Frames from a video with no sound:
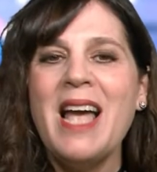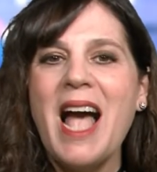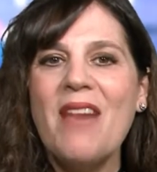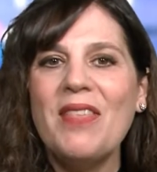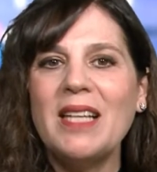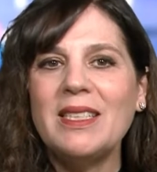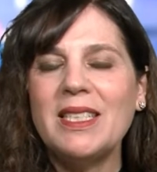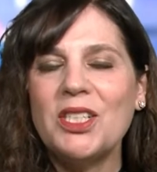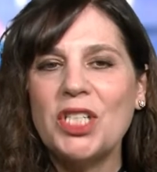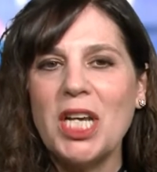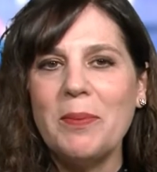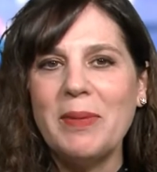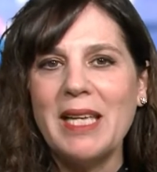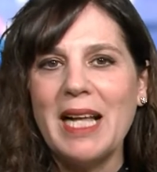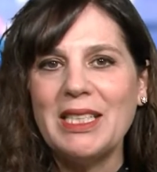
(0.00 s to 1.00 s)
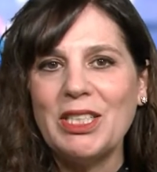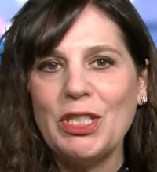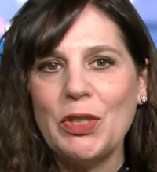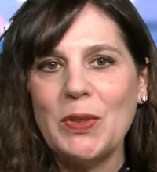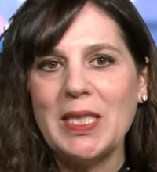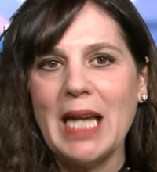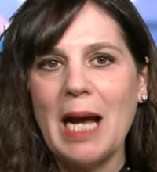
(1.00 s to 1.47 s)
And that's the JBS
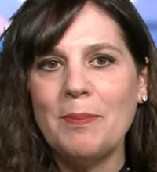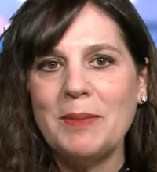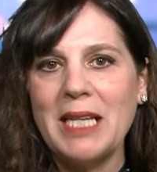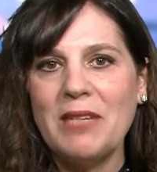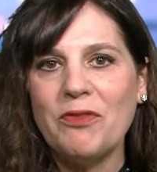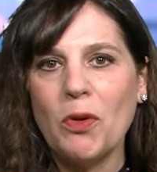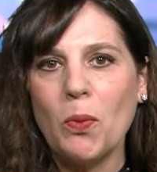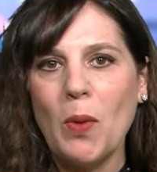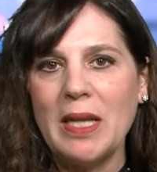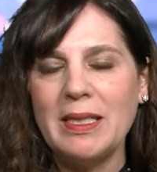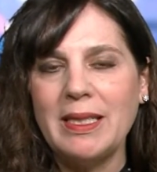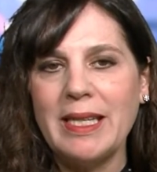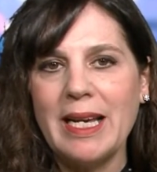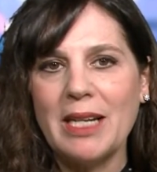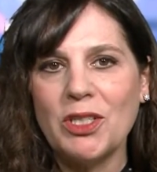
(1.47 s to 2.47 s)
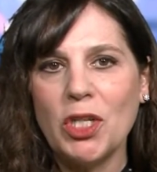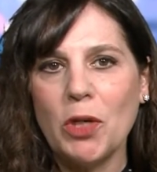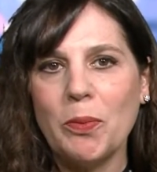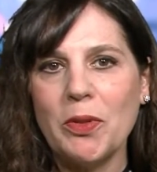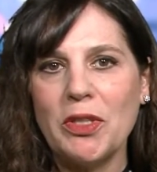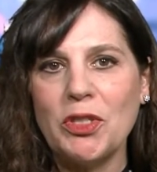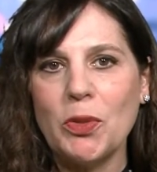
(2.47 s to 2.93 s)
News Update for Wednesday,
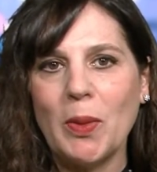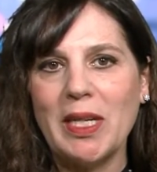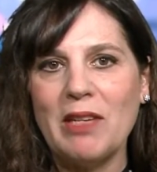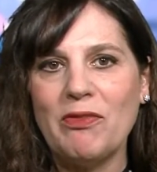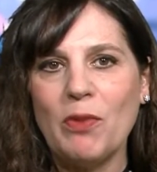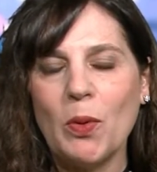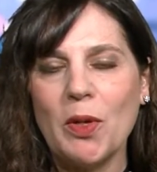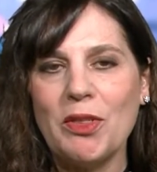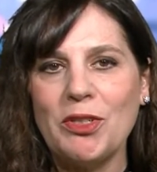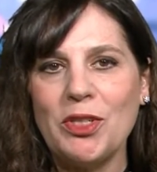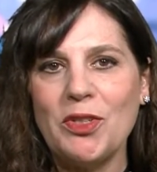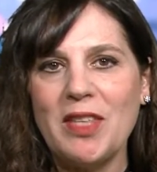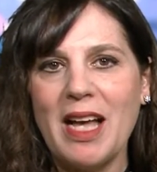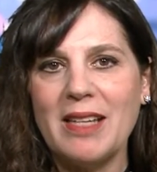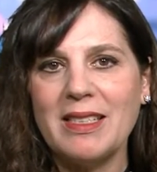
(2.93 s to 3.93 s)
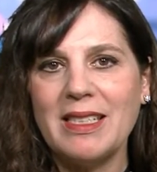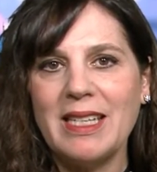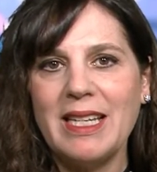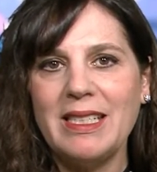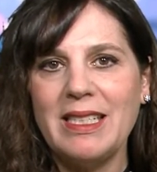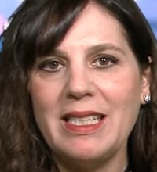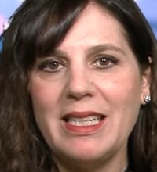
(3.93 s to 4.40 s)
October the 24th,
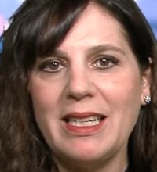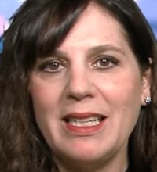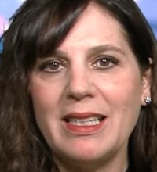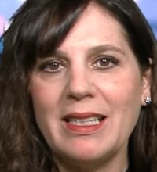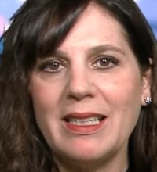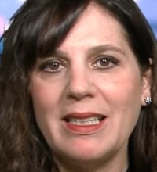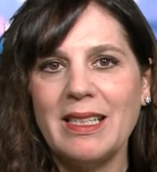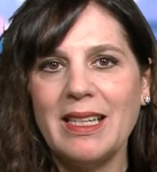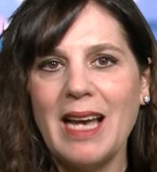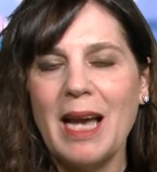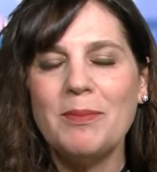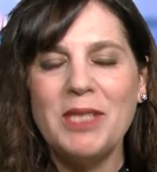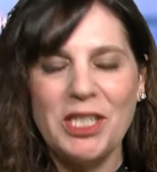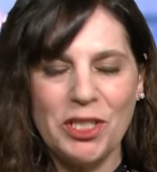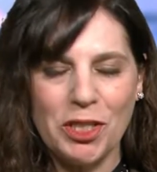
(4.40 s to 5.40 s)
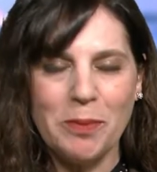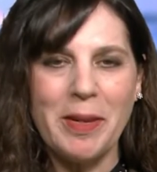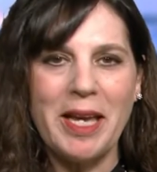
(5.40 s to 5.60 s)
2018. I'm Teisha